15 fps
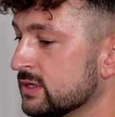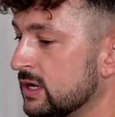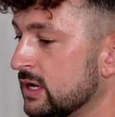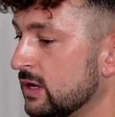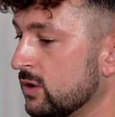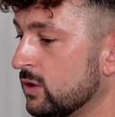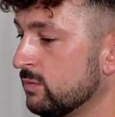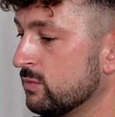
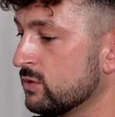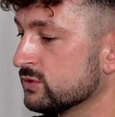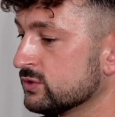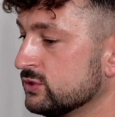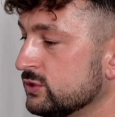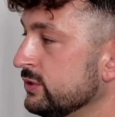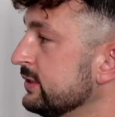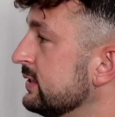almost
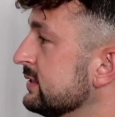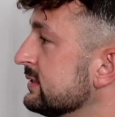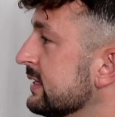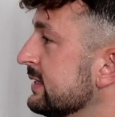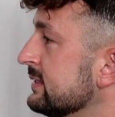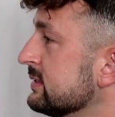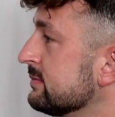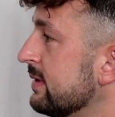2 years
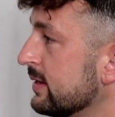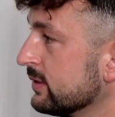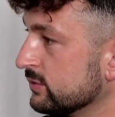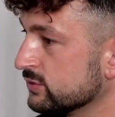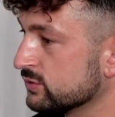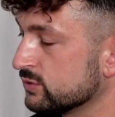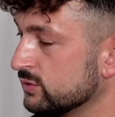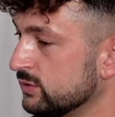into medical
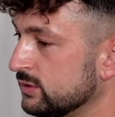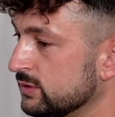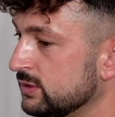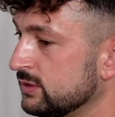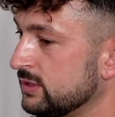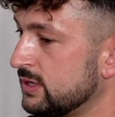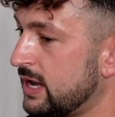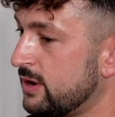school.
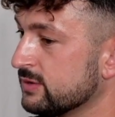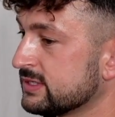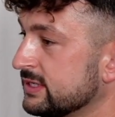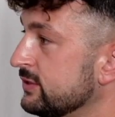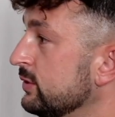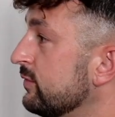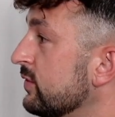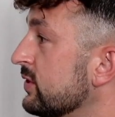I was at the
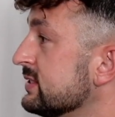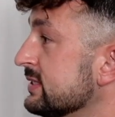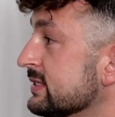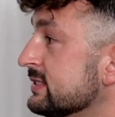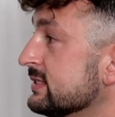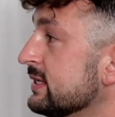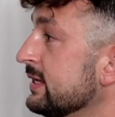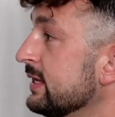University of
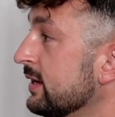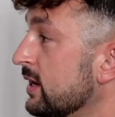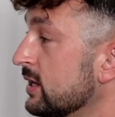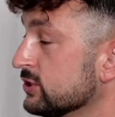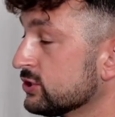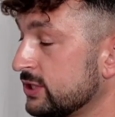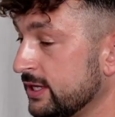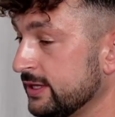Sydney in
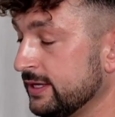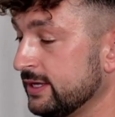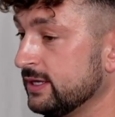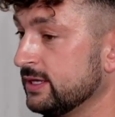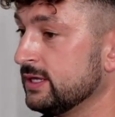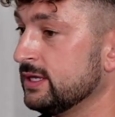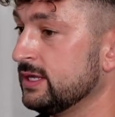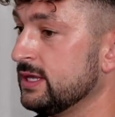Australia,
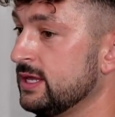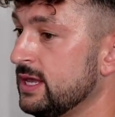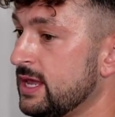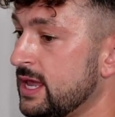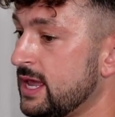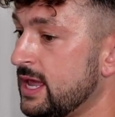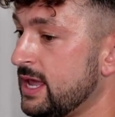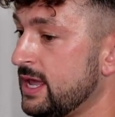
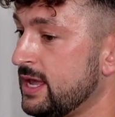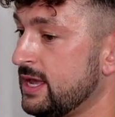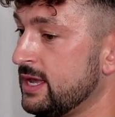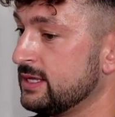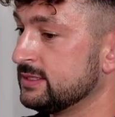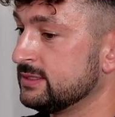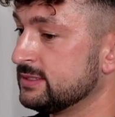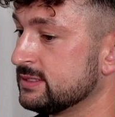
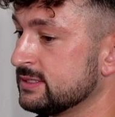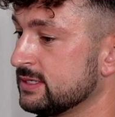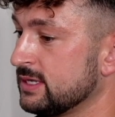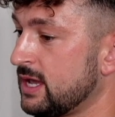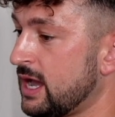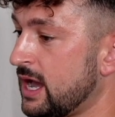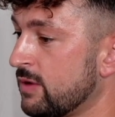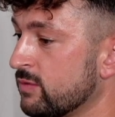and
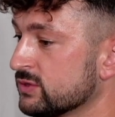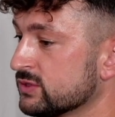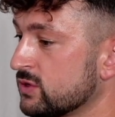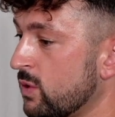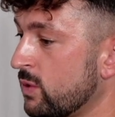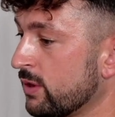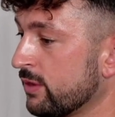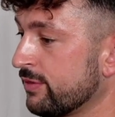I was
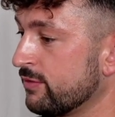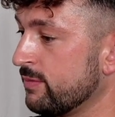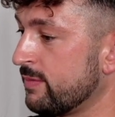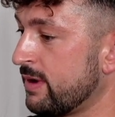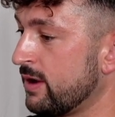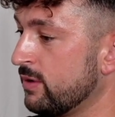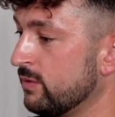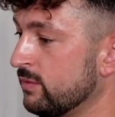going through my
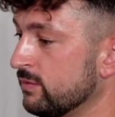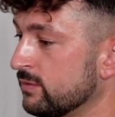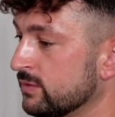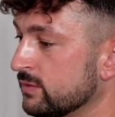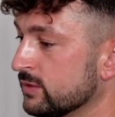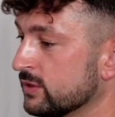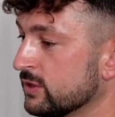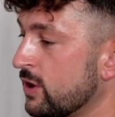own
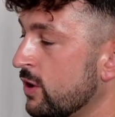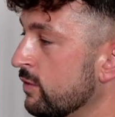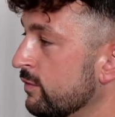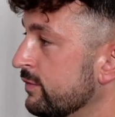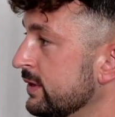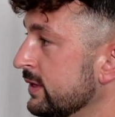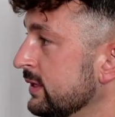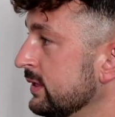
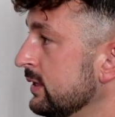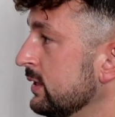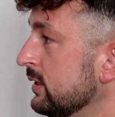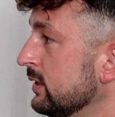COVID,